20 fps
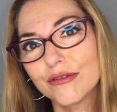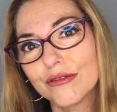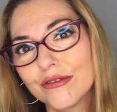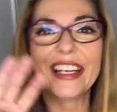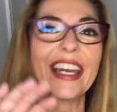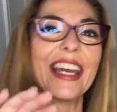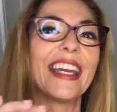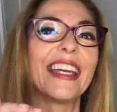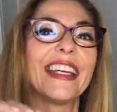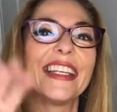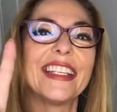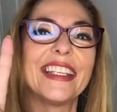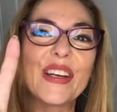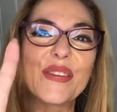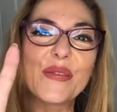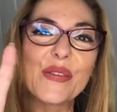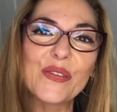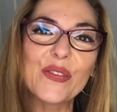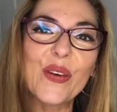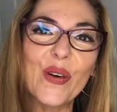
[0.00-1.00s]
Okay,
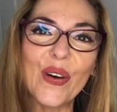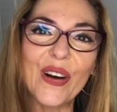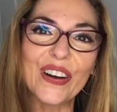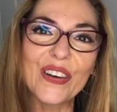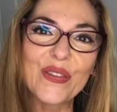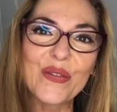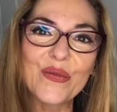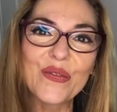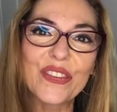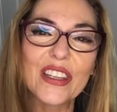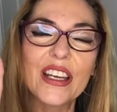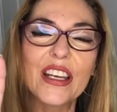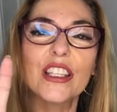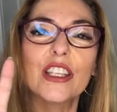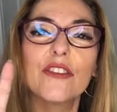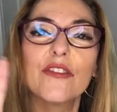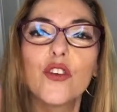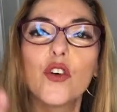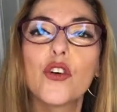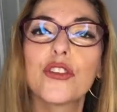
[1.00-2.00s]
number four,
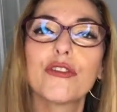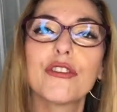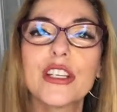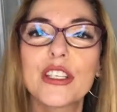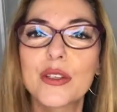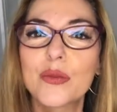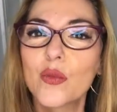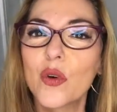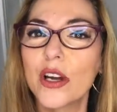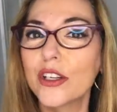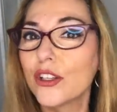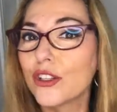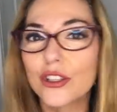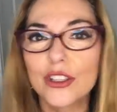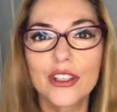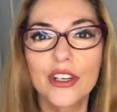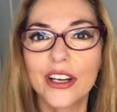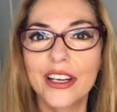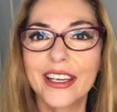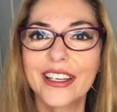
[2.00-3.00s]
the fourth reason why you
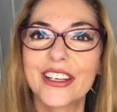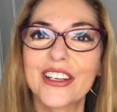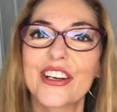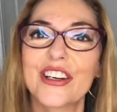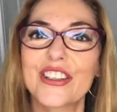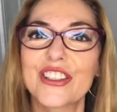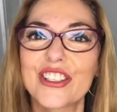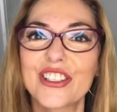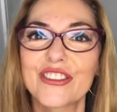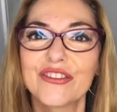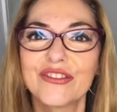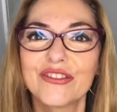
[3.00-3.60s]
should not get a coach.